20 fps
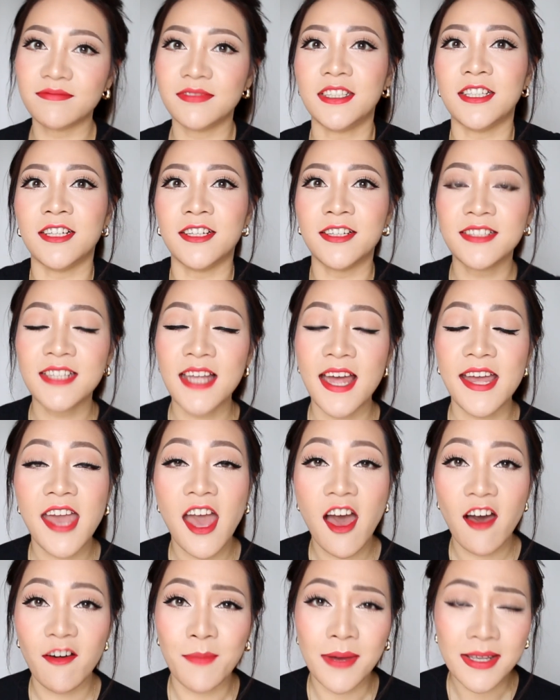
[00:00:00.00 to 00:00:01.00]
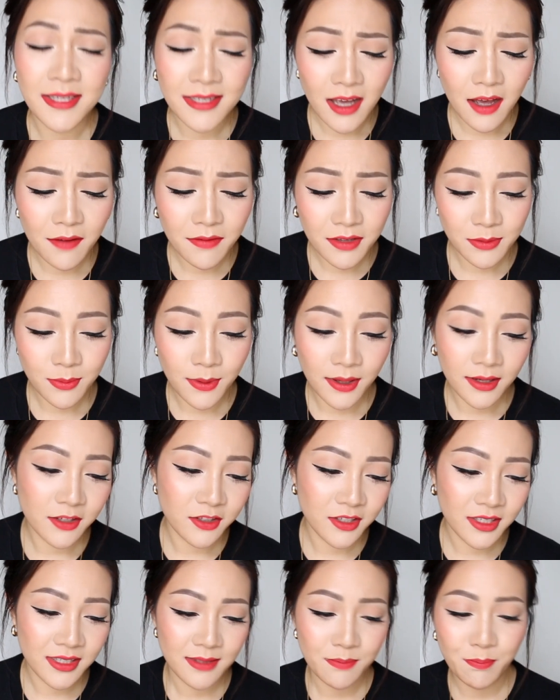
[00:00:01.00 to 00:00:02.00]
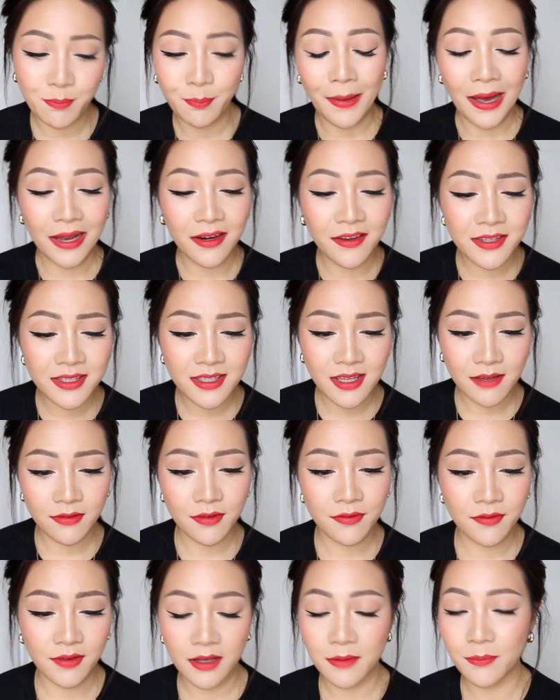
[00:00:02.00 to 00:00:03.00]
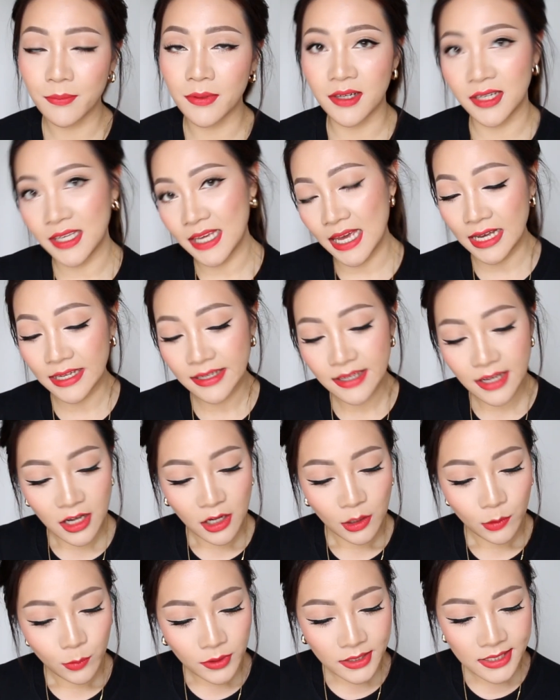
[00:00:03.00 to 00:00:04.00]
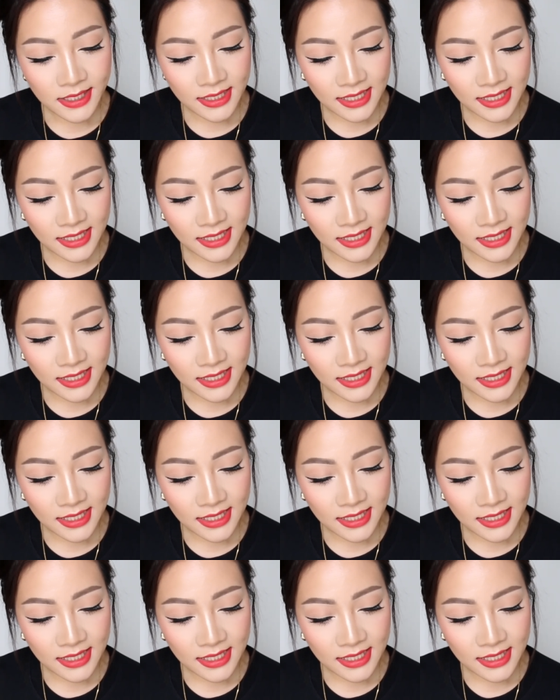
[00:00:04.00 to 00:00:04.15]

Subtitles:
you know, take care of myself as well and just balance everything, but yeah, we'll